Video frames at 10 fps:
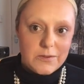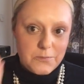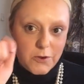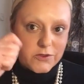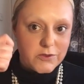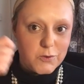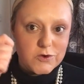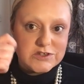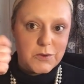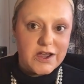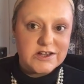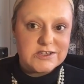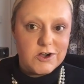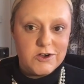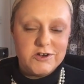put the waterworks
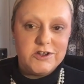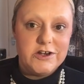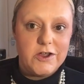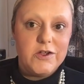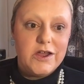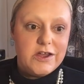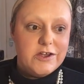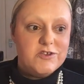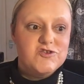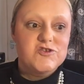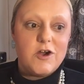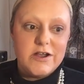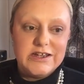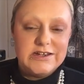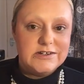on, you know,
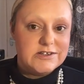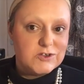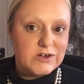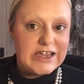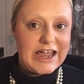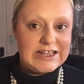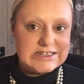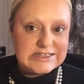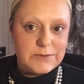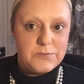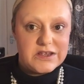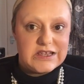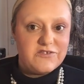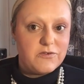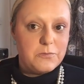try and sort of gain
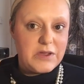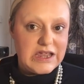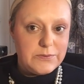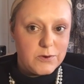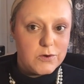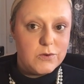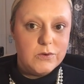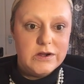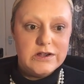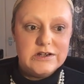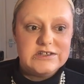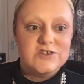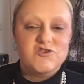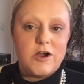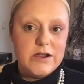sympathy from people to
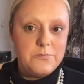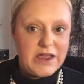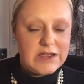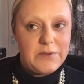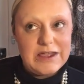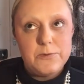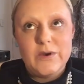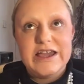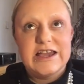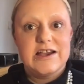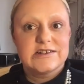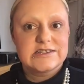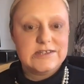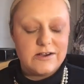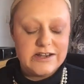try and make people hear her
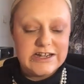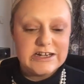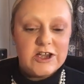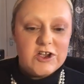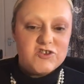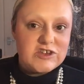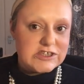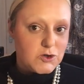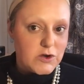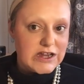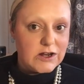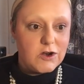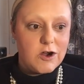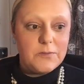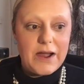side. She's talking a
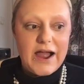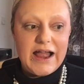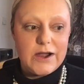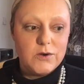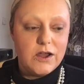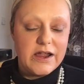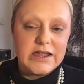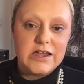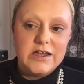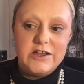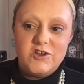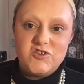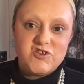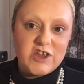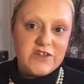lot about how, like,
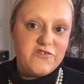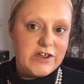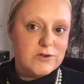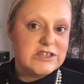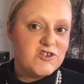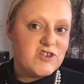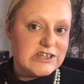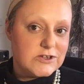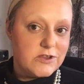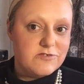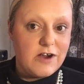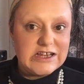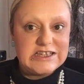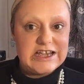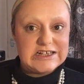she feels that she's got the
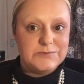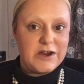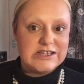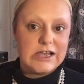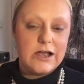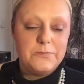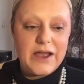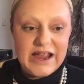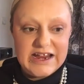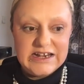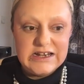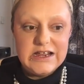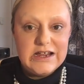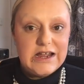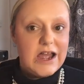right to express her pain,
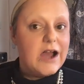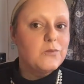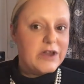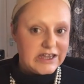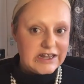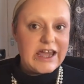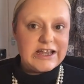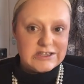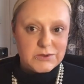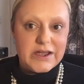and we're going to get into